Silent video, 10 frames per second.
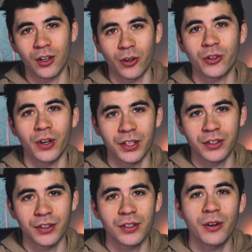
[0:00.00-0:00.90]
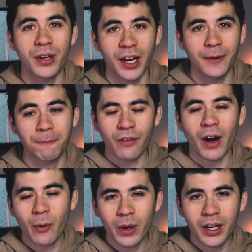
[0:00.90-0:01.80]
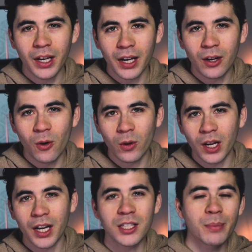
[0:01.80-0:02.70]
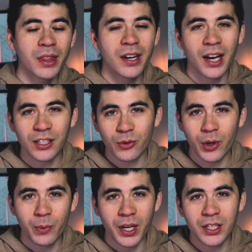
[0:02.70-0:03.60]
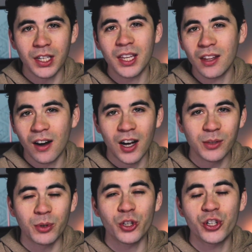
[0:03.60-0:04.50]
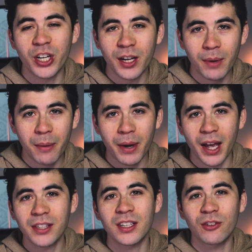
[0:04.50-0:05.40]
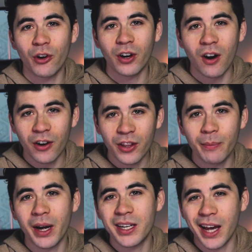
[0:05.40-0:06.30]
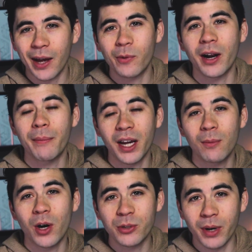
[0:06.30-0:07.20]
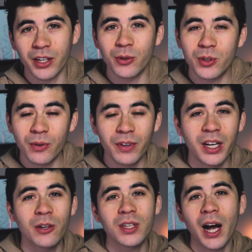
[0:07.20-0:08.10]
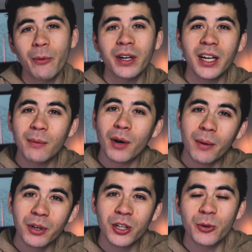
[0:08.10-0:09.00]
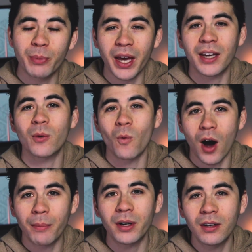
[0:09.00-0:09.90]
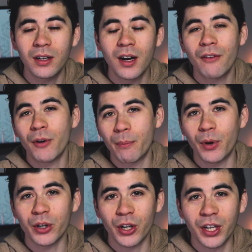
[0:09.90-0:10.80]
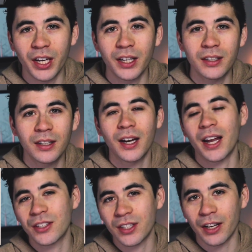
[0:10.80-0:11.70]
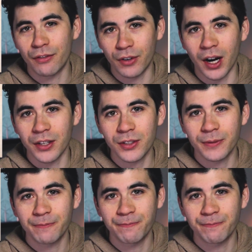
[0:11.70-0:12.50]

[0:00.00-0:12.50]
cooked oysters, okay? If I wanted to get E. coli and spend the next 3 weeks in the hospital shitting my pants and groaning harder than my dad when I make him watch my YouTube videos, I would get a barbecue bacon Whopper from Burger King and a side of fries.